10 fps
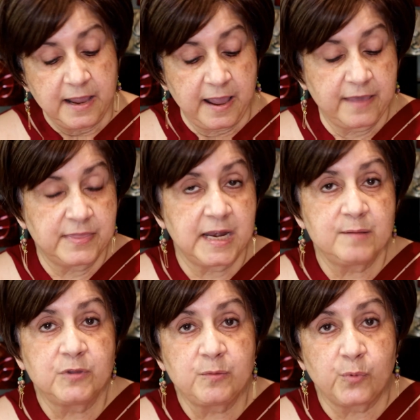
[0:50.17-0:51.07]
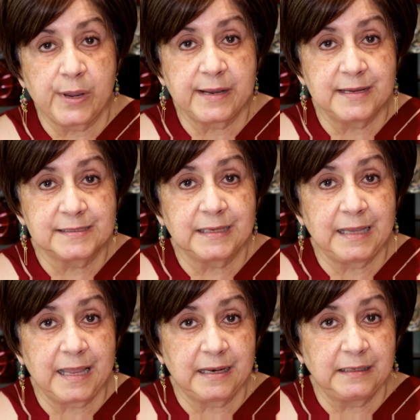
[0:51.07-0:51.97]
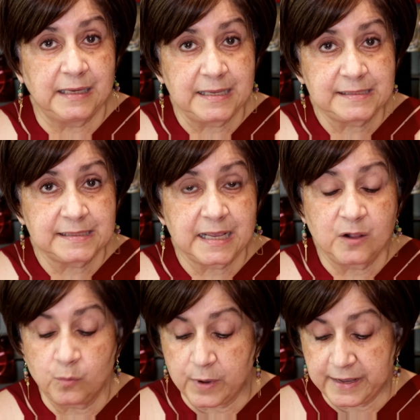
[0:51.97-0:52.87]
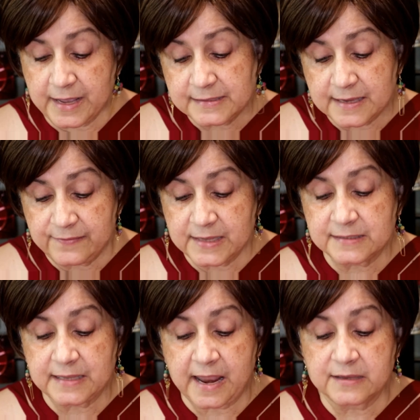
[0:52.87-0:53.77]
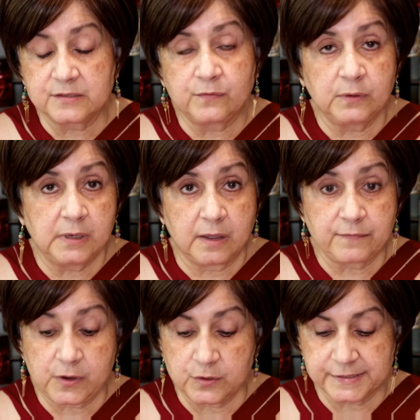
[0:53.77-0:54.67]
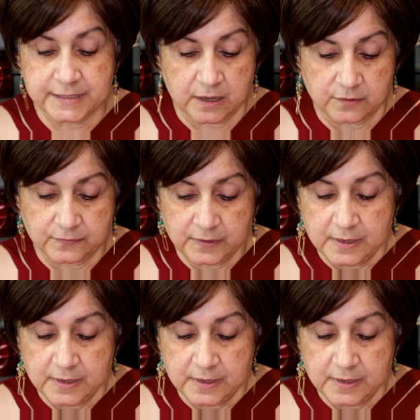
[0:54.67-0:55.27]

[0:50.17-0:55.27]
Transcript: And the name of the brand is LYS, L-Y-S, and that stands for Love Yourself.